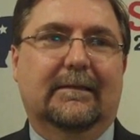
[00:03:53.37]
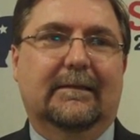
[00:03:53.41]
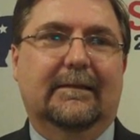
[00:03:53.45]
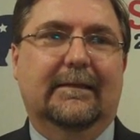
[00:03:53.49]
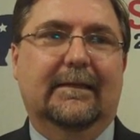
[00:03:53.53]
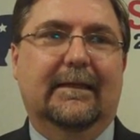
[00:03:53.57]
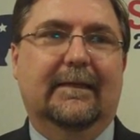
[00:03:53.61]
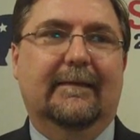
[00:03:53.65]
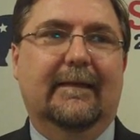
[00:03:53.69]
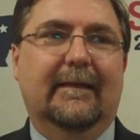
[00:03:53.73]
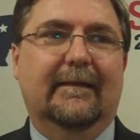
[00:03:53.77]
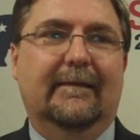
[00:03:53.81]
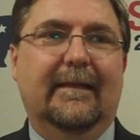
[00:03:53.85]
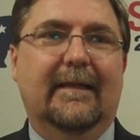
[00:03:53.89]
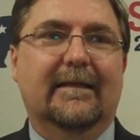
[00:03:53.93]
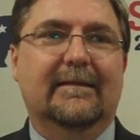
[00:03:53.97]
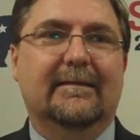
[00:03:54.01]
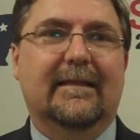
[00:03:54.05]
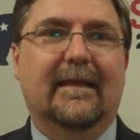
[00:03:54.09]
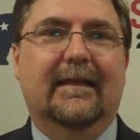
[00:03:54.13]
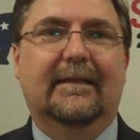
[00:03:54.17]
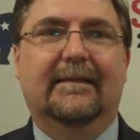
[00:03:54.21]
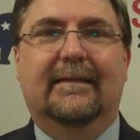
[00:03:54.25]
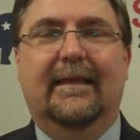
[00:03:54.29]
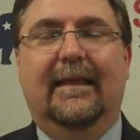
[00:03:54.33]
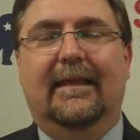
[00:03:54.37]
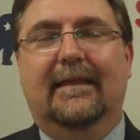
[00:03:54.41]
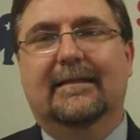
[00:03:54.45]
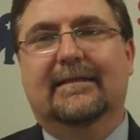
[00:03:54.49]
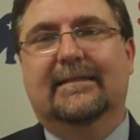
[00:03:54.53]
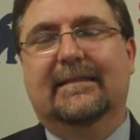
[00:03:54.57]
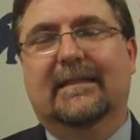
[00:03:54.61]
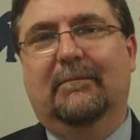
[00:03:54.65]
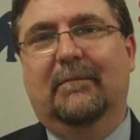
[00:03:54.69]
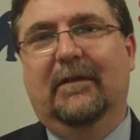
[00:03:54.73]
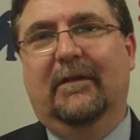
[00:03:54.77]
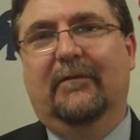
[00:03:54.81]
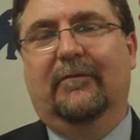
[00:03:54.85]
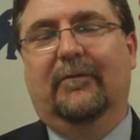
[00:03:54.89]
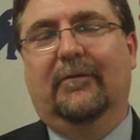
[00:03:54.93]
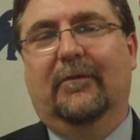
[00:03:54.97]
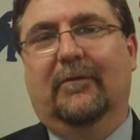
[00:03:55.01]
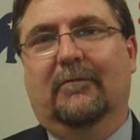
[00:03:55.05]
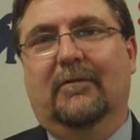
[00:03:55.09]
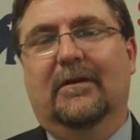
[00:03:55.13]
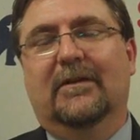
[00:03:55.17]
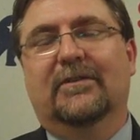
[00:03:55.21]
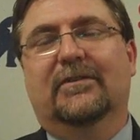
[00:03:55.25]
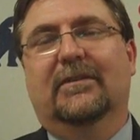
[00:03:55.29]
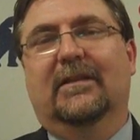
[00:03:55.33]
Yeah, that's like taking somebody from the
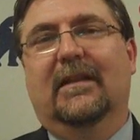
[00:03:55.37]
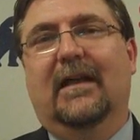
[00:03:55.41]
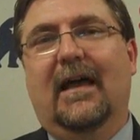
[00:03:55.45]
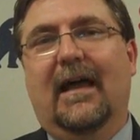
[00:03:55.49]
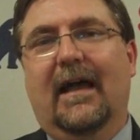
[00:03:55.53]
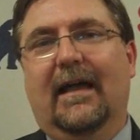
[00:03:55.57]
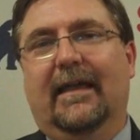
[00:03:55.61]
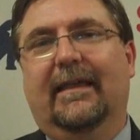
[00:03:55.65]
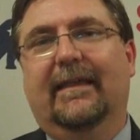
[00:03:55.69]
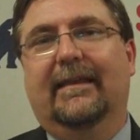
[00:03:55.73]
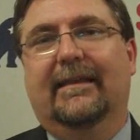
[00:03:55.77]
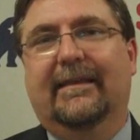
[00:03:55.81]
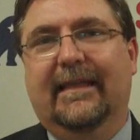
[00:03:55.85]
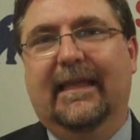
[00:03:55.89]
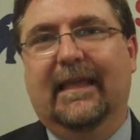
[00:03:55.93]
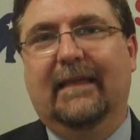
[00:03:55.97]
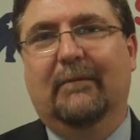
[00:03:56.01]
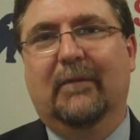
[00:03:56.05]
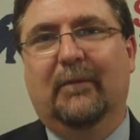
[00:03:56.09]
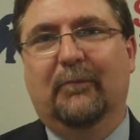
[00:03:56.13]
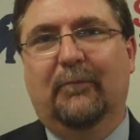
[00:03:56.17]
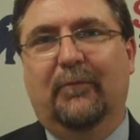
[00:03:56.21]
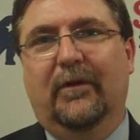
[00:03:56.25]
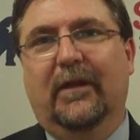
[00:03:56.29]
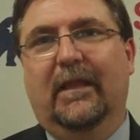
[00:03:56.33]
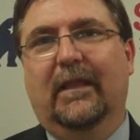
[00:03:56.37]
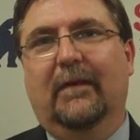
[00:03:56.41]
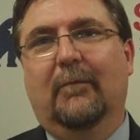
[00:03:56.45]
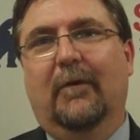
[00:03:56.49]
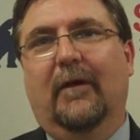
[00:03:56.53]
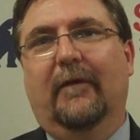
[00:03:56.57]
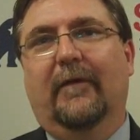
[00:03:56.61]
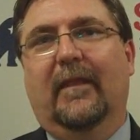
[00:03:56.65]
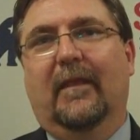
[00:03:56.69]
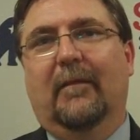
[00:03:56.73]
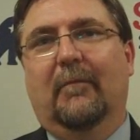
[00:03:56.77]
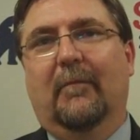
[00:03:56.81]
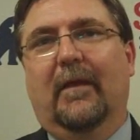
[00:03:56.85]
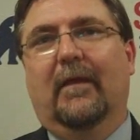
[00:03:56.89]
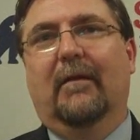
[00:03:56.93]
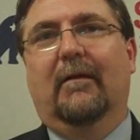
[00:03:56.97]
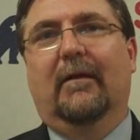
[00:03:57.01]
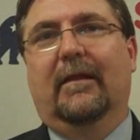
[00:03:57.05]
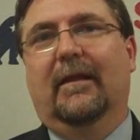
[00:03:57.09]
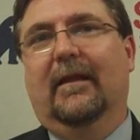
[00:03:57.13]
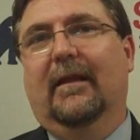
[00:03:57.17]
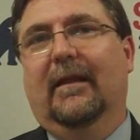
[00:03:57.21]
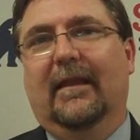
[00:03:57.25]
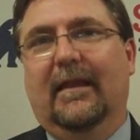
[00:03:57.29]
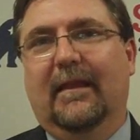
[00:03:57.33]
Russian hockey team and putting him on the
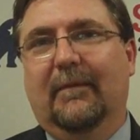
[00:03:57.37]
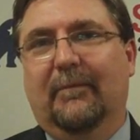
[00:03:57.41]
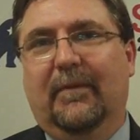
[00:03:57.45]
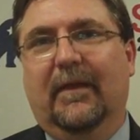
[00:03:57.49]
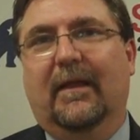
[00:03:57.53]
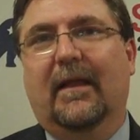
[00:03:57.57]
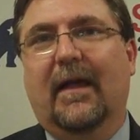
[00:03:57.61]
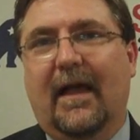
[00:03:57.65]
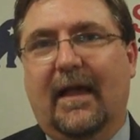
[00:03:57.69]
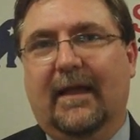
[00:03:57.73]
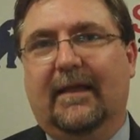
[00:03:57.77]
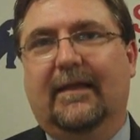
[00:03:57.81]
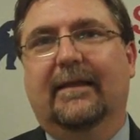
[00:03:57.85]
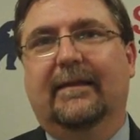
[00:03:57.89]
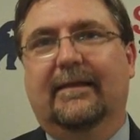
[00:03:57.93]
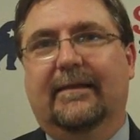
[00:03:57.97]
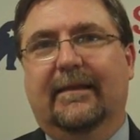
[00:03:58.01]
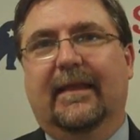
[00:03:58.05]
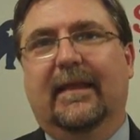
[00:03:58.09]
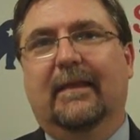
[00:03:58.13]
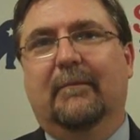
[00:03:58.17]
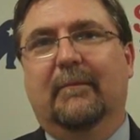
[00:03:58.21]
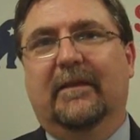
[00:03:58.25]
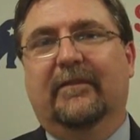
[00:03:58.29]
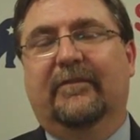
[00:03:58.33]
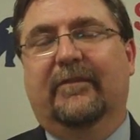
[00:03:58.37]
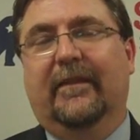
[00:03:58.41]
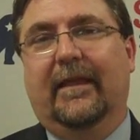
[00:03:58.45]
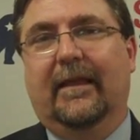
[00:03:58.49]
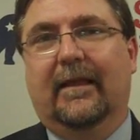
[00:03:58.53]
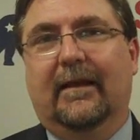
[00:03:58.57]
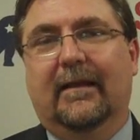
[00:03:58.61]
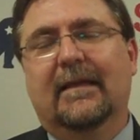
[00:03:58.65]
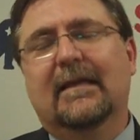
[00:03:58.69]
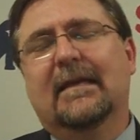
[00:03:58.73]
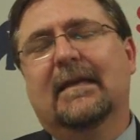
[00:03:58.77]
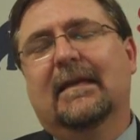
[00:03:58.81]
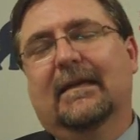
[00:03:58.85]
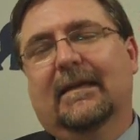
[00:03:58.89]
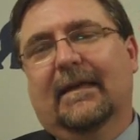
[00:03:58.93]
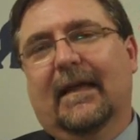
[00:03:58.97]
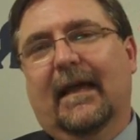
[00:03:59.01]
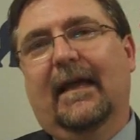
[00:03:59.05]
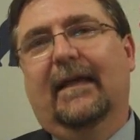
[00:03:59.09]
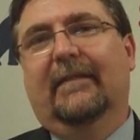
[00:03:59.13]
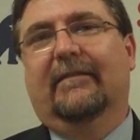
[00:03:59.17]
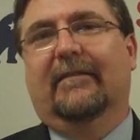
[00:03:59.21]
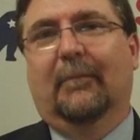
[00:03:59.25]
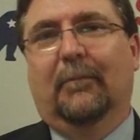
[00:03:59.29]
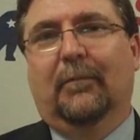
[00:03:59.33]
American Olympic hockey team and saying,
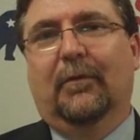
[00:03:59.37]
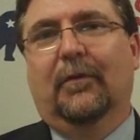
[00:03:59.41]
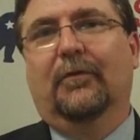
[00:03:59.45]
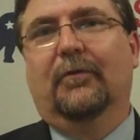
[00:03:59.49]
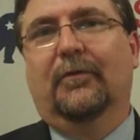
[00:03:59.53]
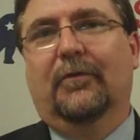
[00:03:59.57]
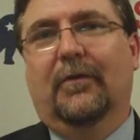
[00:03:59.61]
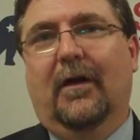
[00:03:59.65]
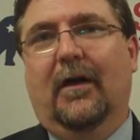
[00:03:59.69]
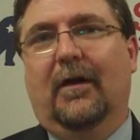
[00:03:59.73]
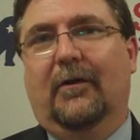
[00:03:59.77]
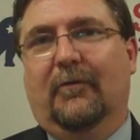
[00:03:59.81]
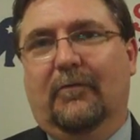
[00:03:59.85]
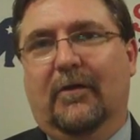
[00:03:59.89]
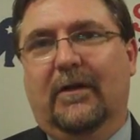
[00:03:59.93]
now he's a Blue Dog